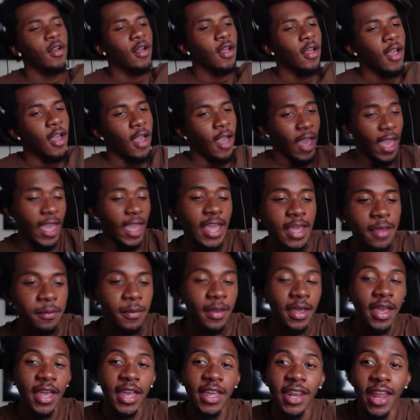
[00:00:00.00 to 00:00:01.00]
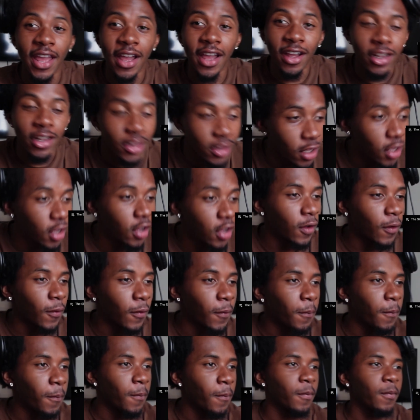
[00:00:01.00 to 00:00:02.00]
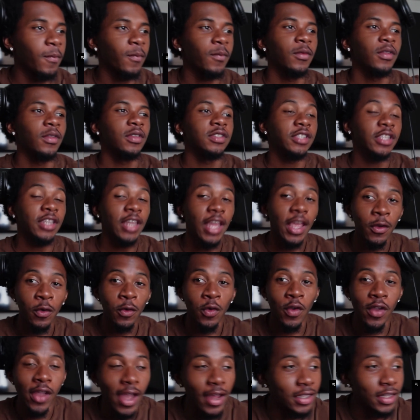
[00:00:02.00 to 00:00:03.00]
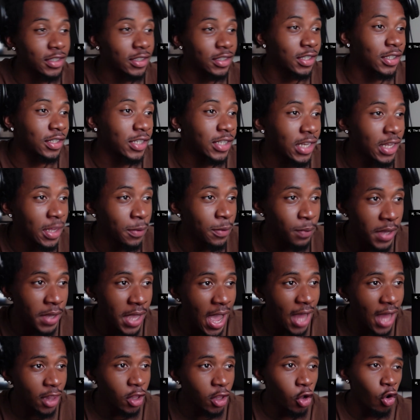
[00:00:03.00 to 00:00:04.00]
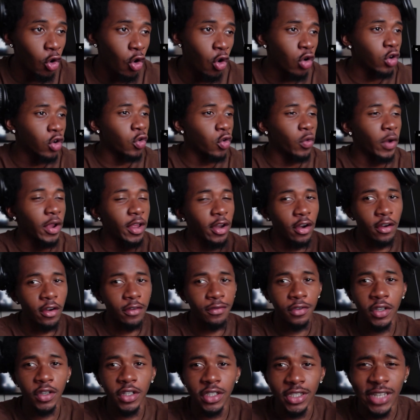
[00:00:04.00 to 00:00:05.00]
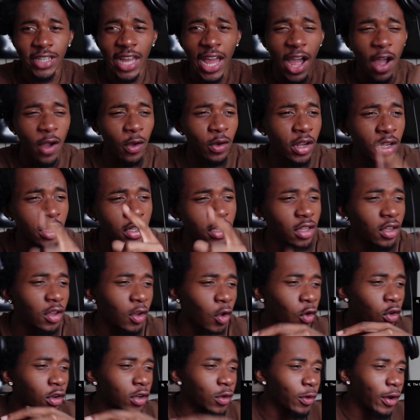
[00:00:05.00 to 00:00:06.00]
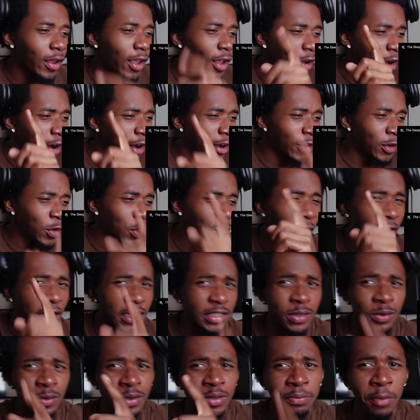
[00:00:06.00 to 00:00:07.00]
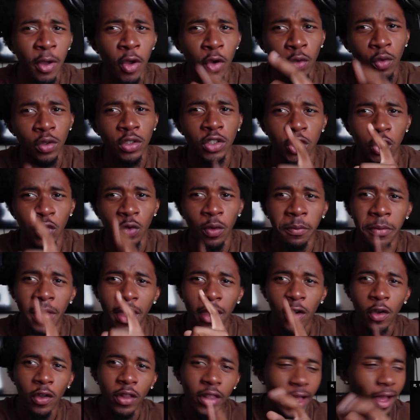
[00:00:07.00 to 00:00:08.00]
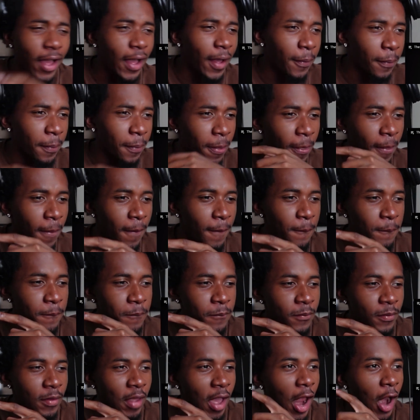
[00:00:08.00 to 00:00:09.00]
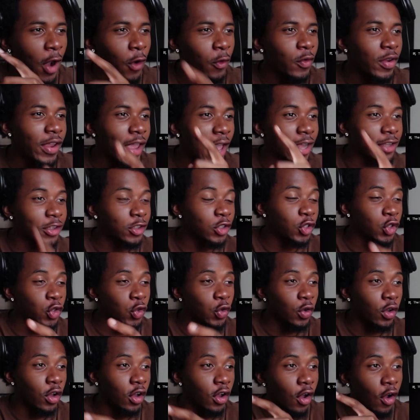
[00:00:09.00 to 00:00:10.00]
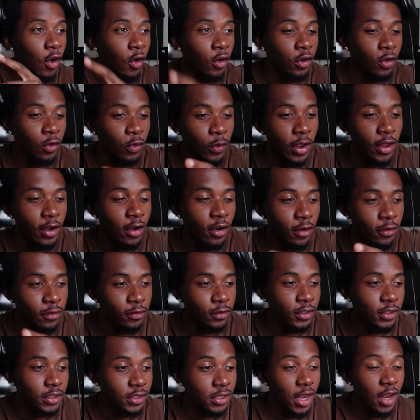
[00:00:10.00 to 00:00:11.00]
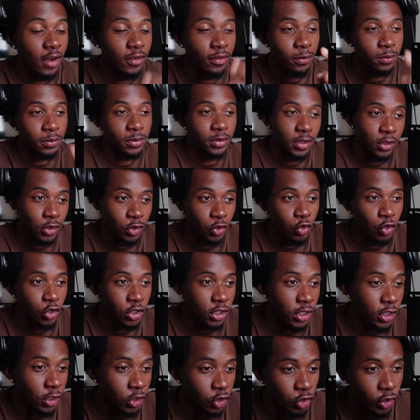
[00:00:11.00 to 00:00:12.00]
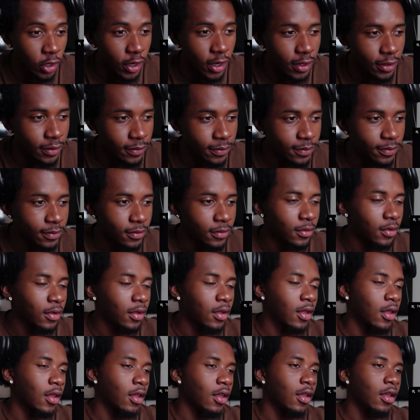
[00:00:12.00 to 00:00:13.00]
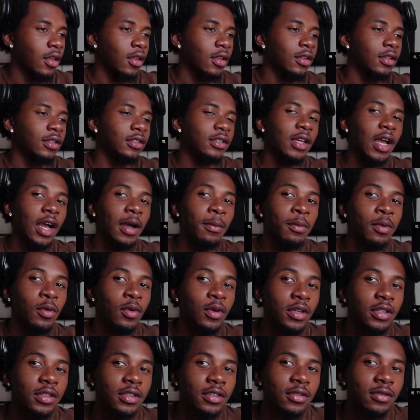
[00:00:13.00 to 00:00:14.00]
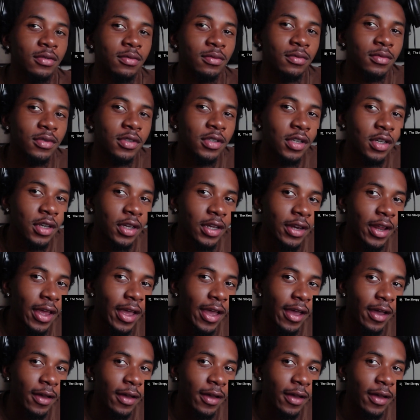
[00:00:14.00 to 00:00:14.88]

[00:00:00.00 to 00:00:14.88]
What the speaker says: Hey man, now look. Today we're reacting to Sleepy Hallow on the radar freestyle. Now look, on the radar, I do got some smoke with you. I'm not gonna lie. I reacted to a on the radar freestyle from Central C and Drake. Y'all boys took it down.